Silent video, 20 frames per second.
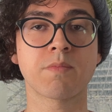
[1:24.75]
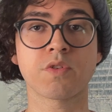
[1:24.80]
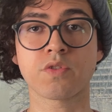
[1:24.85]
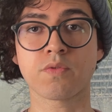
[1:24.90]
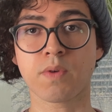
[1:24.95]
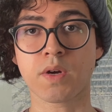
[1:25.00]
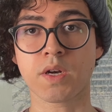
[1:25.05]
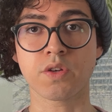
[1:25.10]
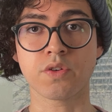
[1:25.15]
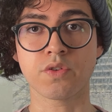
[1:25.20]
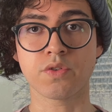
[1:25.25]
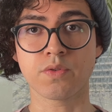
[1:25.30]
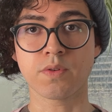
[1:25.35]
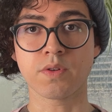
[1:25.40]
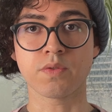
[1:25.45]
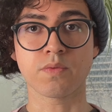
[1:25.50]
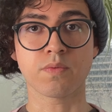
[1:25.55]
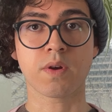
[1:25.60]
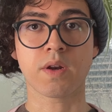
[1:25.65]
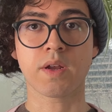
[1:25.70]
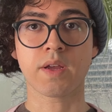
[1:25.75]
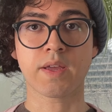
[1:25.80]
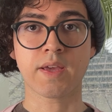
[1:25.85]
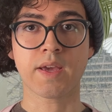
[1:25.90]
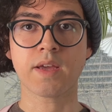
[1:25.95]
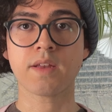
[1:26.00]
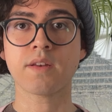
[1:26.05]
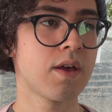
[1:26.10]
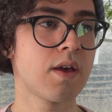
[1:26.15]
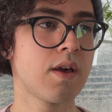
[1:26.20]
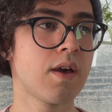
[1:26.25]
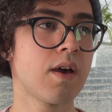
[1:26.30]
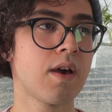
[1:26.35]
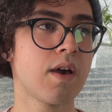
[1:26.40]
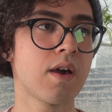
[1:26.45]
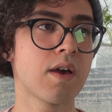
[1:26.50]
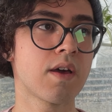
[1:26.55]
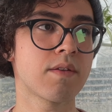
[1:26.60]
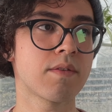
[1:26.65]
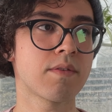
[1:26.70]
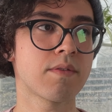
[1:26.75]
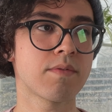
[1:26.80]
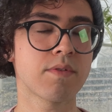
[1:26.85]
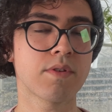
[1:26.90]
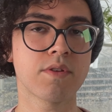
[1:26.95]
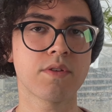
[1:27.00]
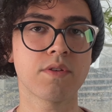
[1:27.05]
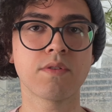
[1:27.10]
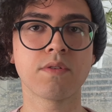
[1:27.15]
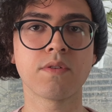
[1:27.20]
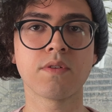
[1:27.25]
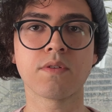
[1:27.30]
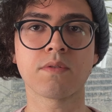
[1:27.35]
what I shoot is what I get. And if